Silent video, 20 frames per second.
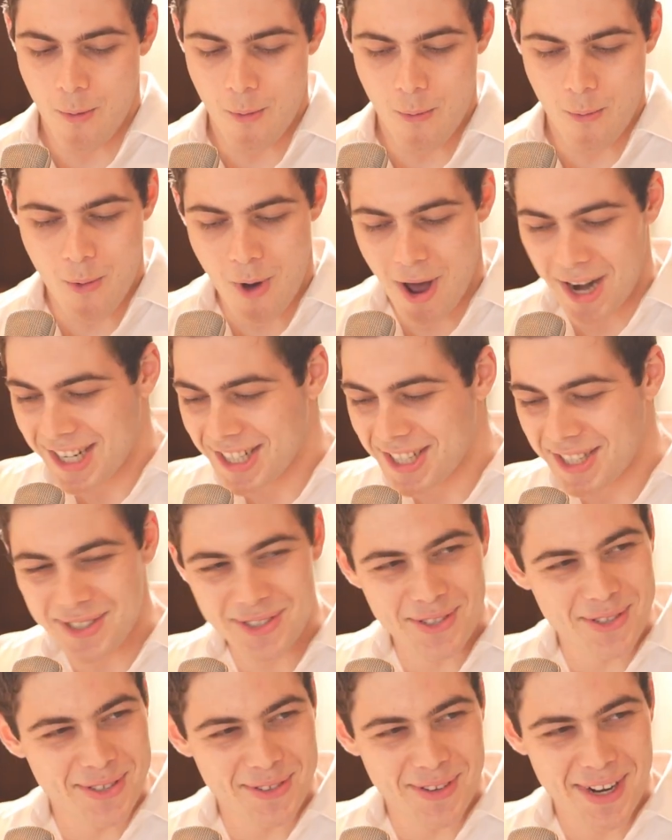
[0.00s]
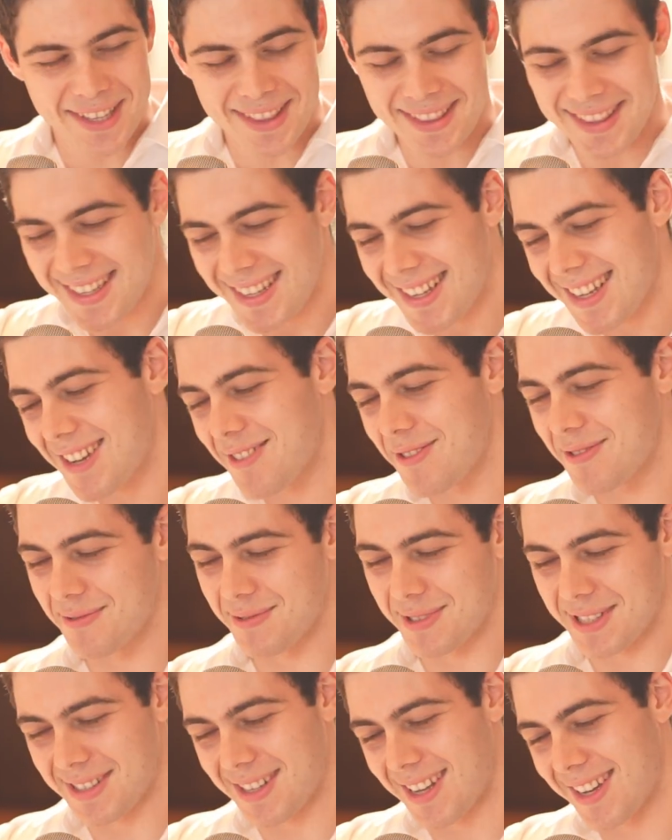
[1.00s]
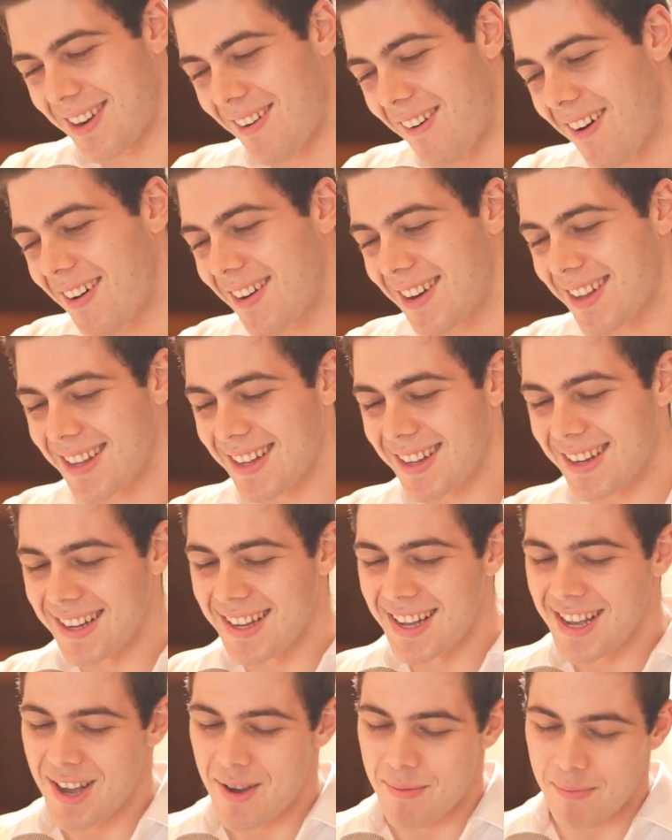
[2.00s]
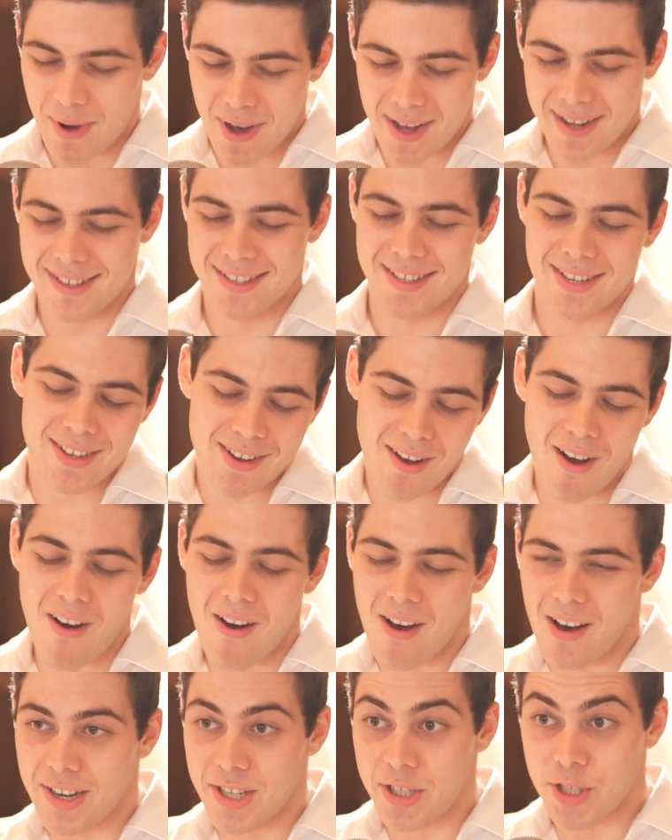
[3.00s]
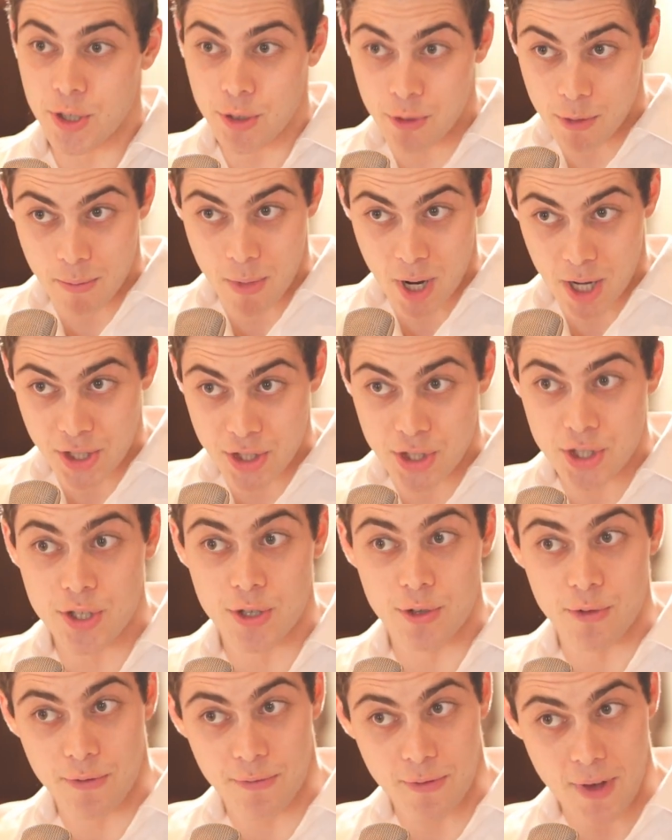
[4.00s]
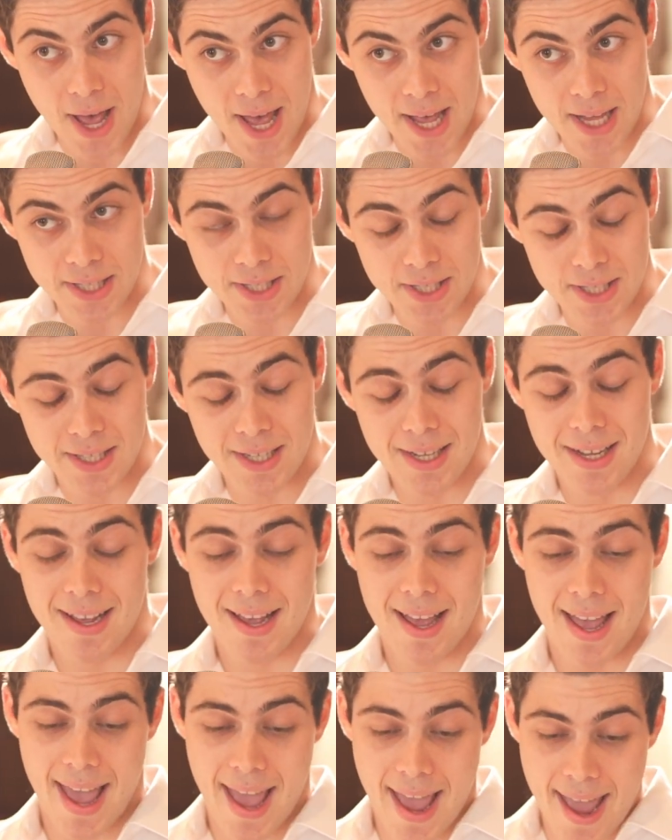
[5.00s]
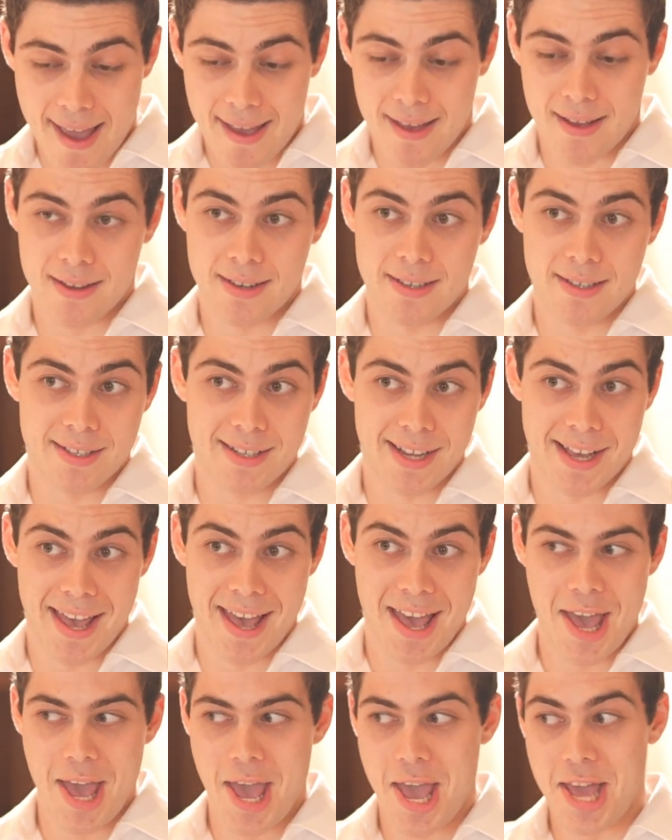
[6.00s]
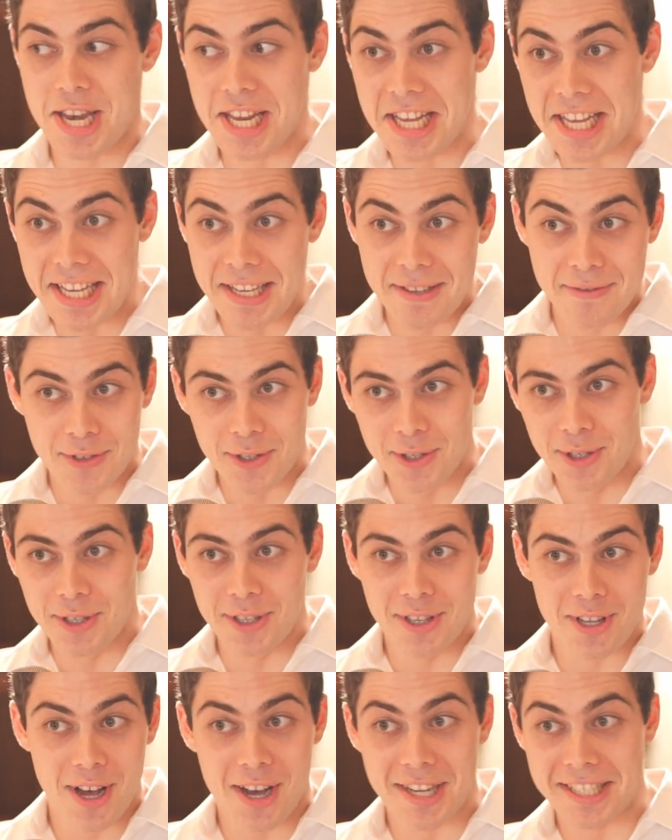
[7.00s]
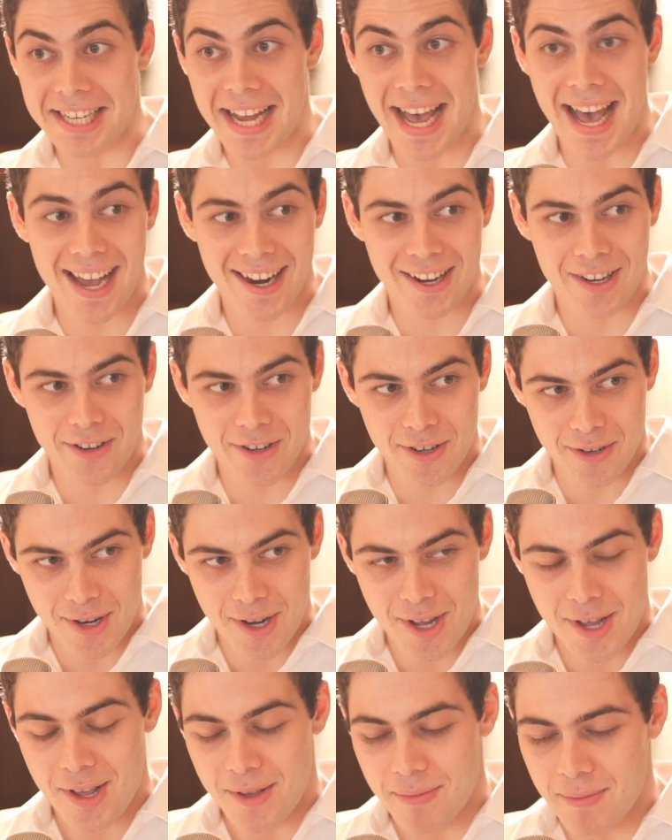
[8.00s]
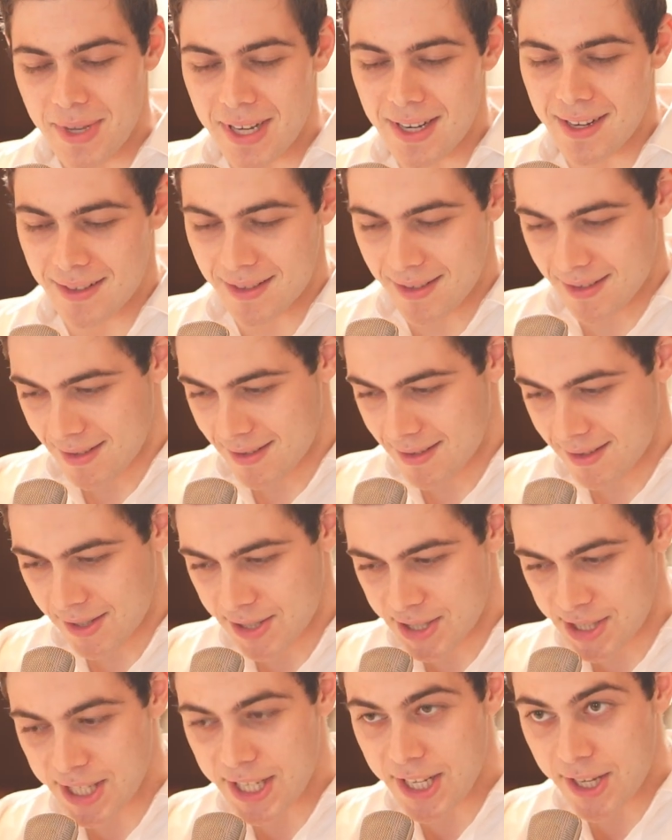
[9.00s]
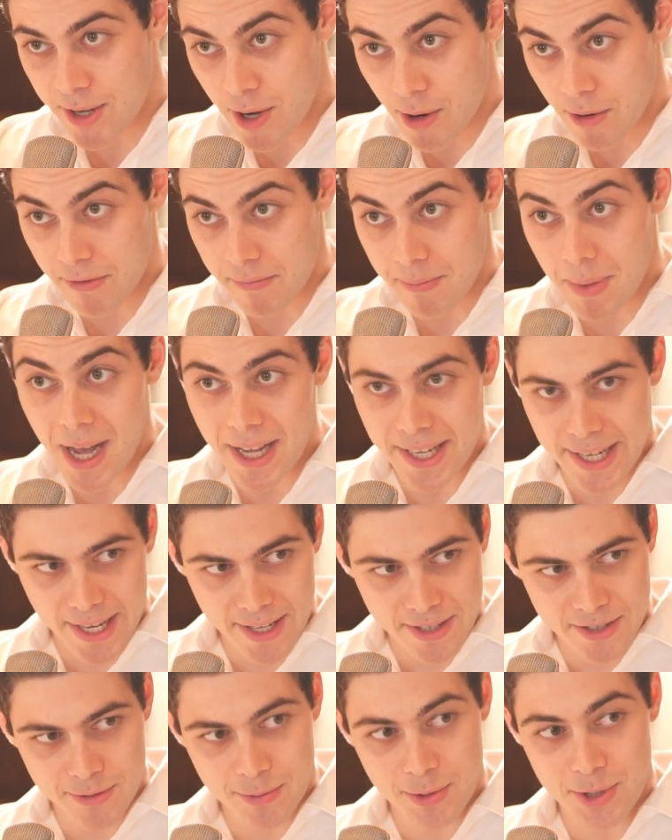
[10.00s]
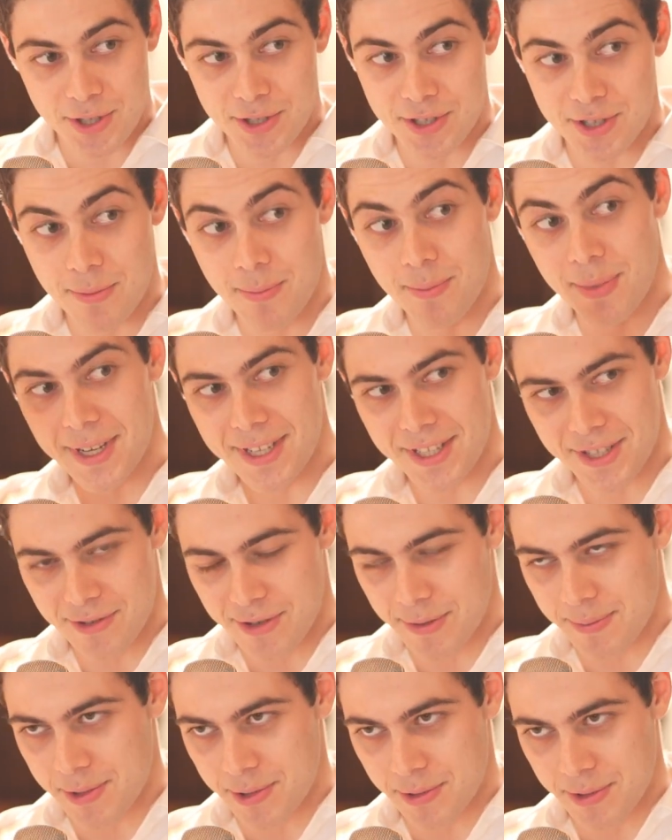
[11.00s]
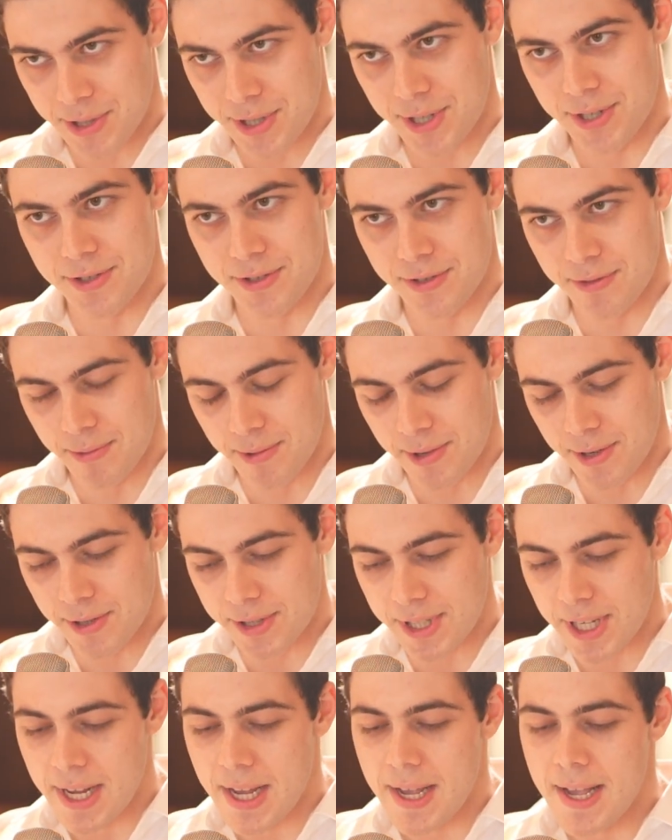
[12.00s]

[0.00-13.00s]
wanted to do the right thing, was lighthearted, but took on too much too fast, and an evil attacker, meaning the CEO of Binance, which is the biggest crypto exchange in the world,